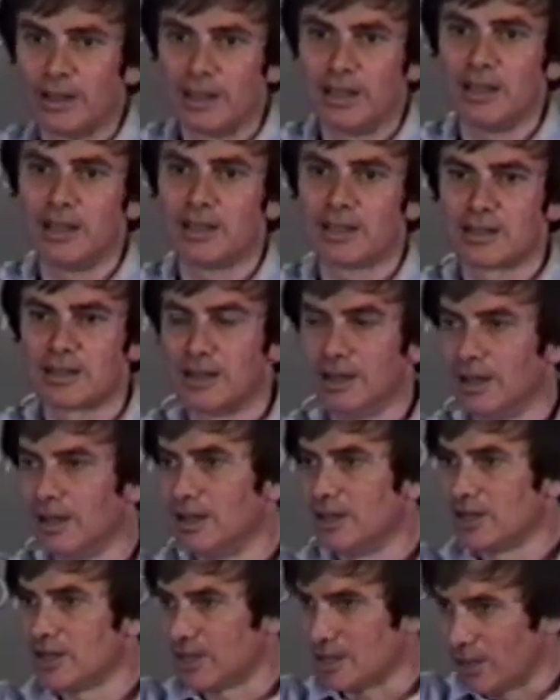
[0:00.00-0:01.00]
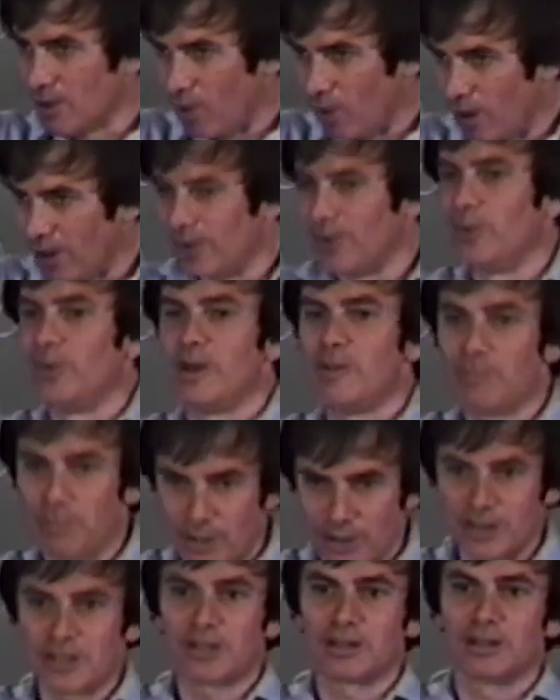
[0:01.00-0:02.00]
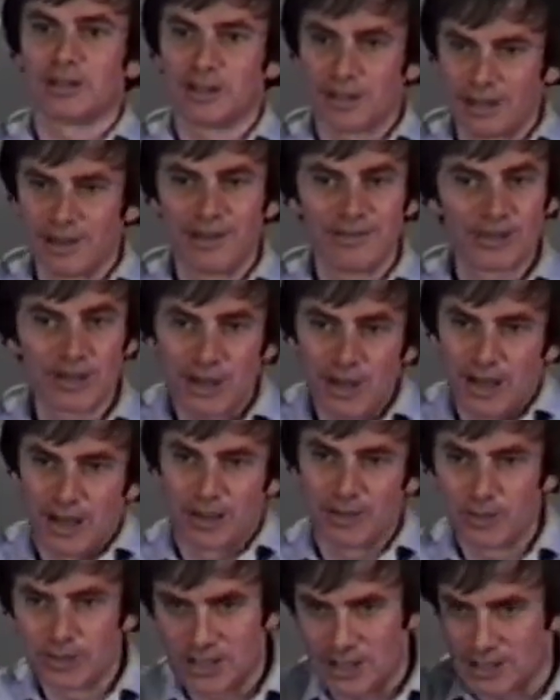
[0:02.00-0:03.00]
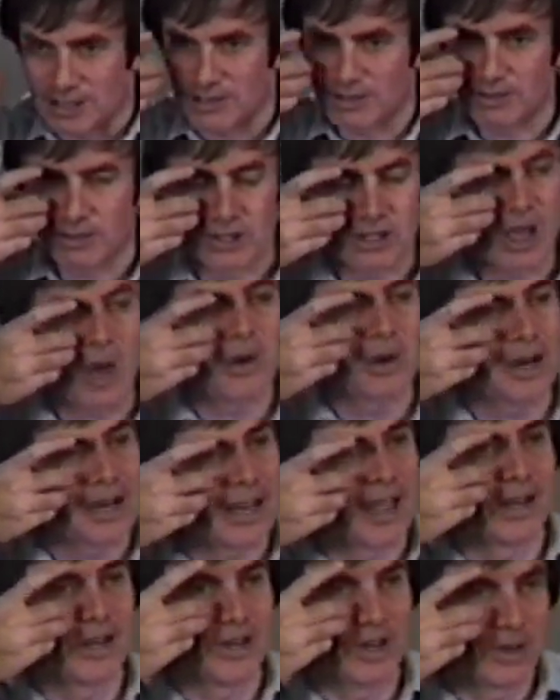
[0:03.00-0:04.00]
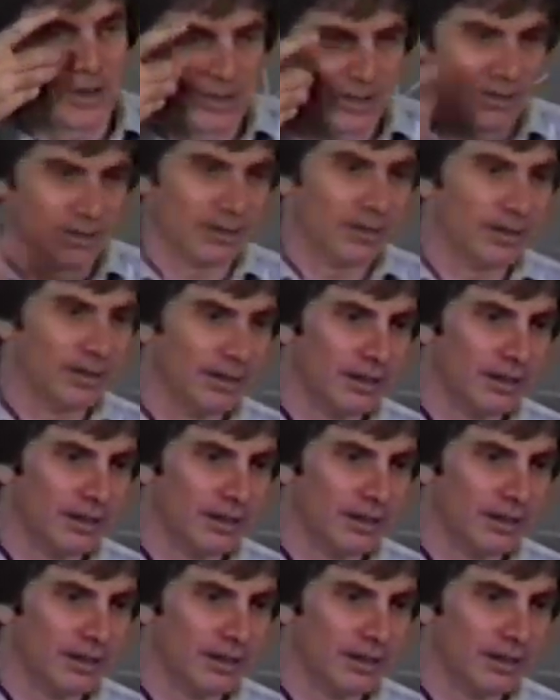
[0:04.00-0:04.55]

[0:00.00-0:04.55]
he is just an ordinary person that loves God, which is totally unusual.